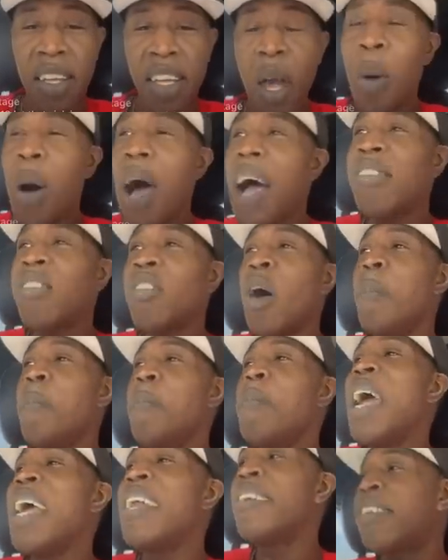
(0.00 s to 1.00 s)
You want
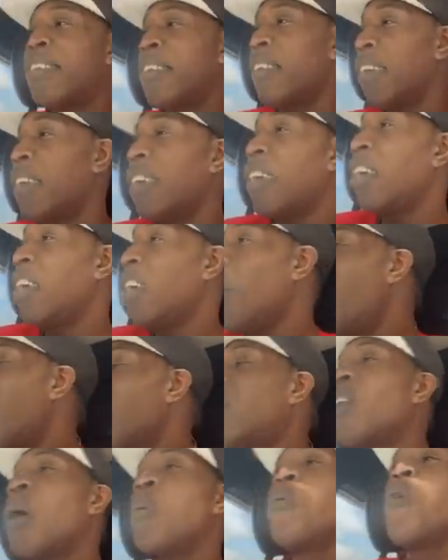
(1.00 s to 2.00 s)
some medicine. You
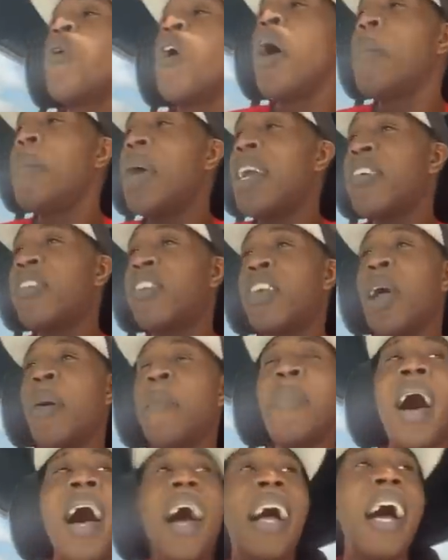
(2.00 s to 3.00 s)
want some worm medicine, your
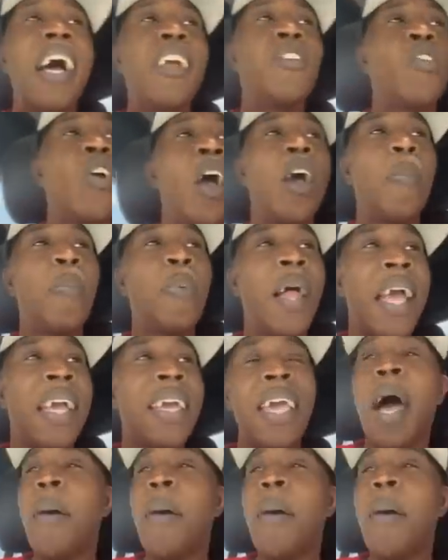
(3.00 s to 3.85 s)
mug and dry up like.